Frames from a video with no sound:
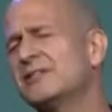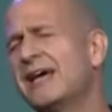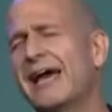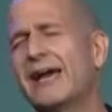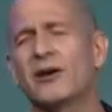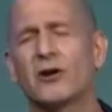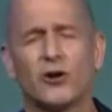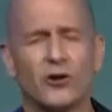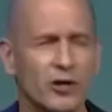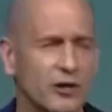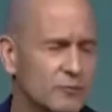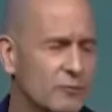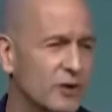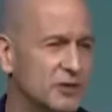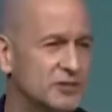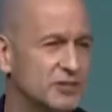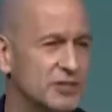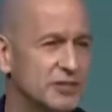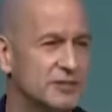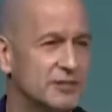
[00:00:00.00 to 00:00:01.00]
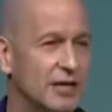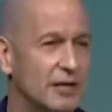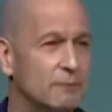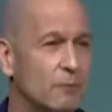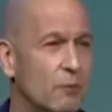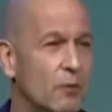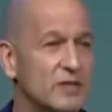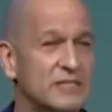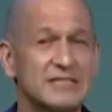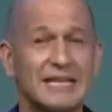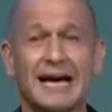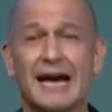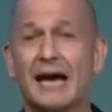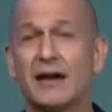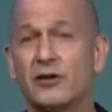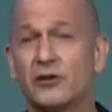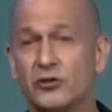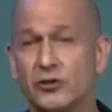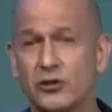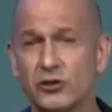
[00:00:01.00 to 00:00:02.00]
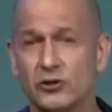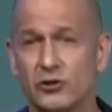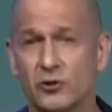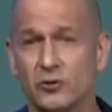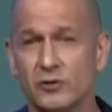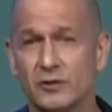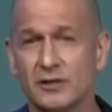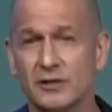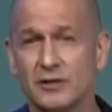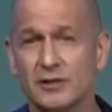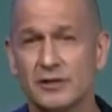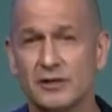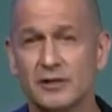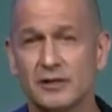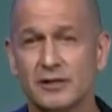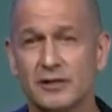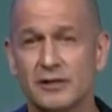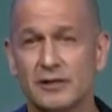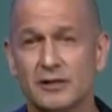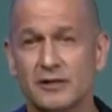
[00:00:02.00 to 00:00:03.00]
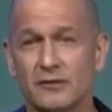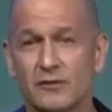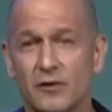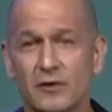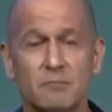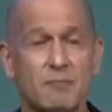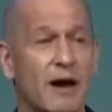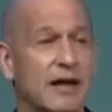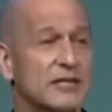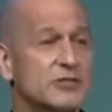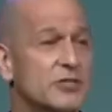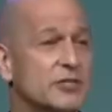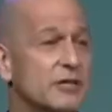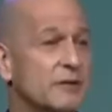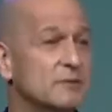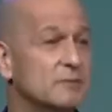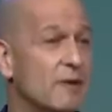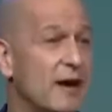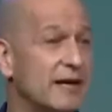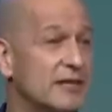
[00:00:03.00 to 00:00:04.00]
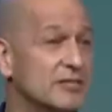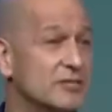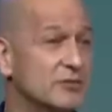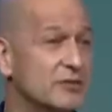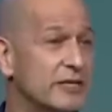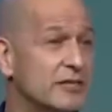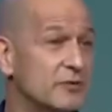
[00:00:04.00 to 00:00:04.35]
I heard what she said, but what's that got to do with -3 times -3?